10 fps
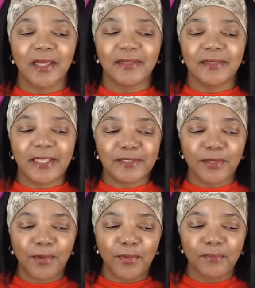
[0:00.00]
they
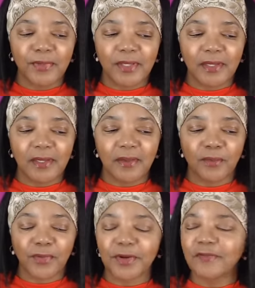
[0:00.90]
told me
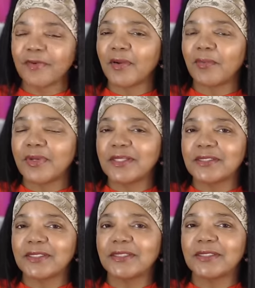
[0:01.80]
wherever I was,
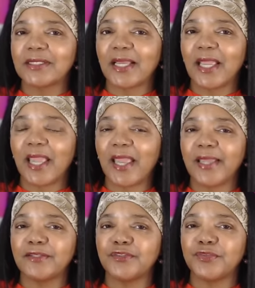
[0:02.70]
they said I
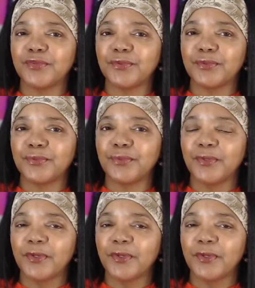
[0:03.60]
had to